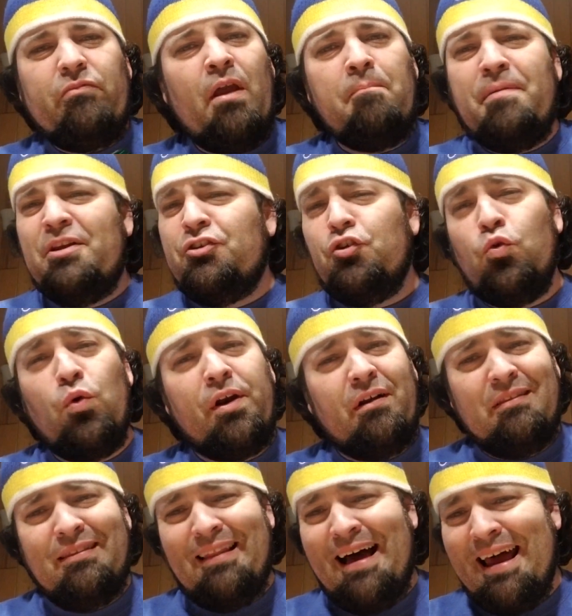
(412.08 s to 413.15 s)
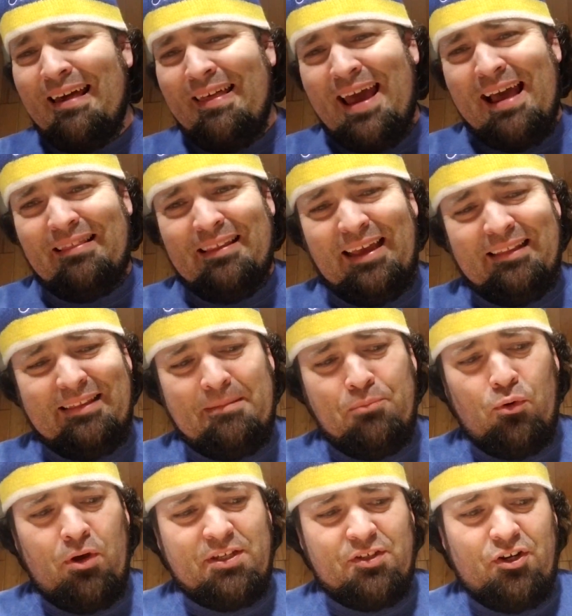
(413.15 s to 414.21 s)
Been doing a lot of that lately,
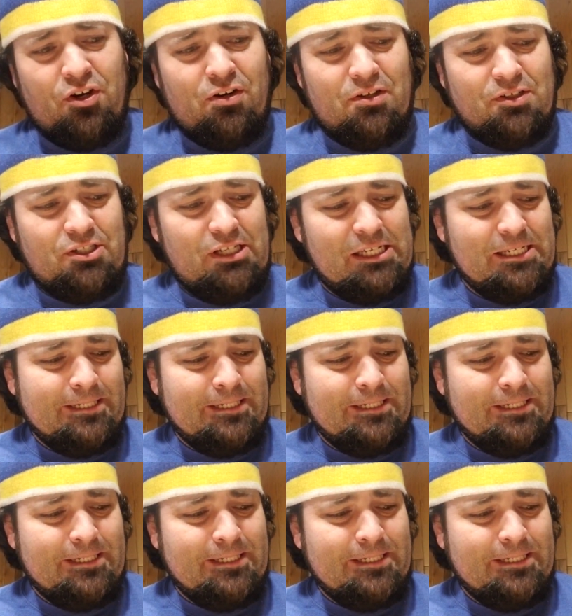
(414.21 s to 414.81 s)
boys and girls.